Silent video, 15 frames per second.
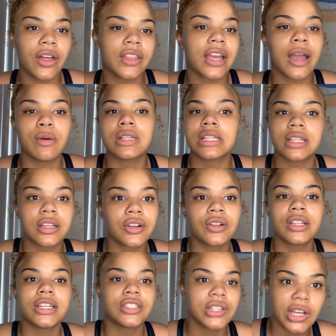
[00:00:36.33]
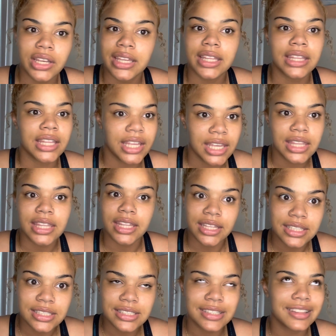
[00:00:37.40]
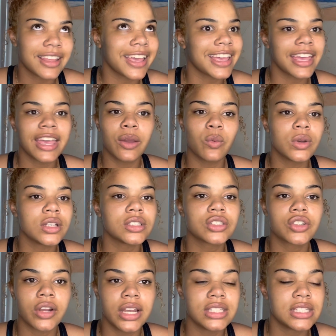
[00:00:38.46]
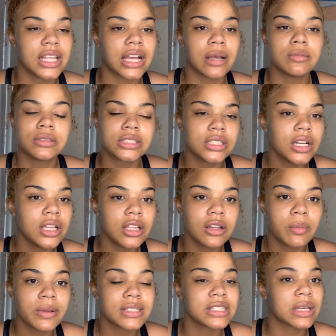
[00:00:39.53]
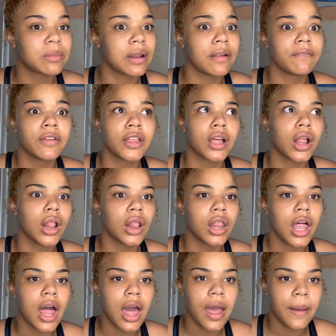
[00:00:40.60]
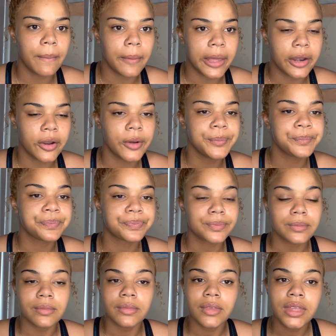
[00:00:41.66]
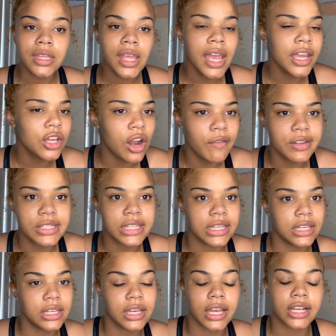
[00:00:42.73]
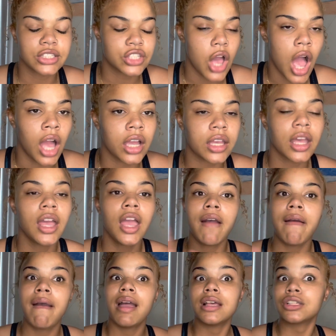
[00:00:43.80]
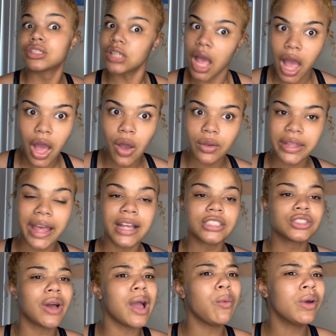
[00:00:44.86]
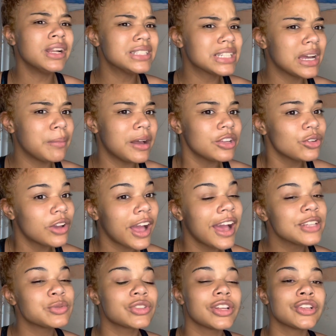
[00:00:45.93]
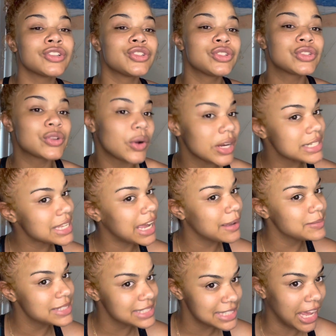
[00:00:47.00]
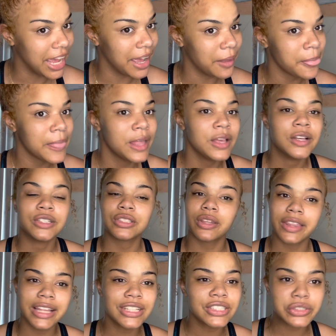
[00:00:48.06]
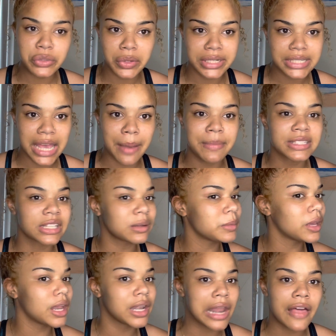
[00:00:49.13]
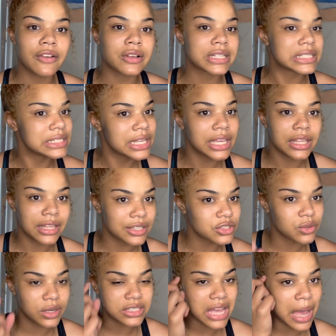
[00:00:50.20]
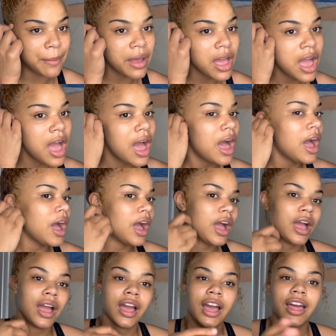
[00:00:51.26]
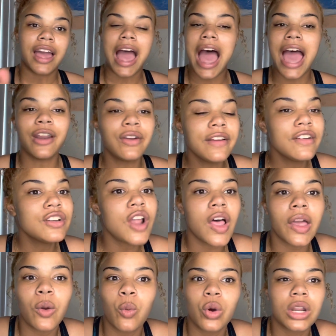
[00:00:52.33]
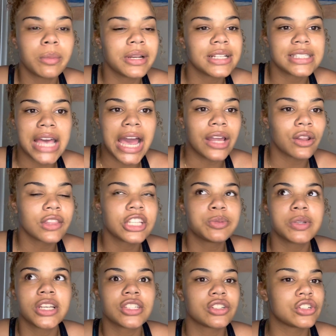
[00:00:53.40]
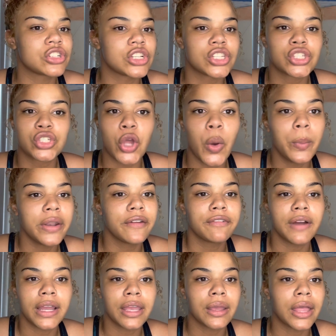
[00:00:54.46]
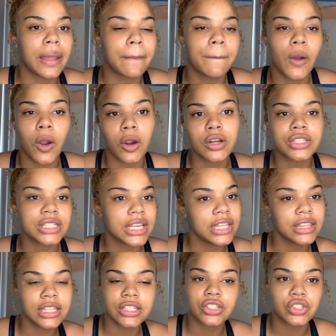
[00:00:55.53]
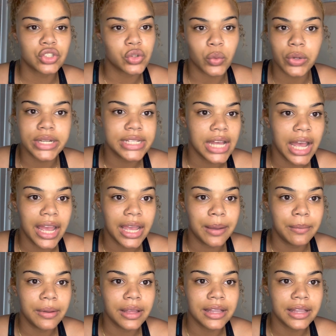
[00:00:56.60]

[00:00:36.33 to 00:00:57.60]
Like I was literally talking like this. Like it was crazy. Like I'm still a little bit sick, but I'm feeling a lot better. I can obviously eat, I can talk. So yeah, so I wanted to come at you guys with a story time today. So this story time is going to be another sneaky link story time. I don't even know like what I'm going to title this because there's just so many fucking like parts in this story time.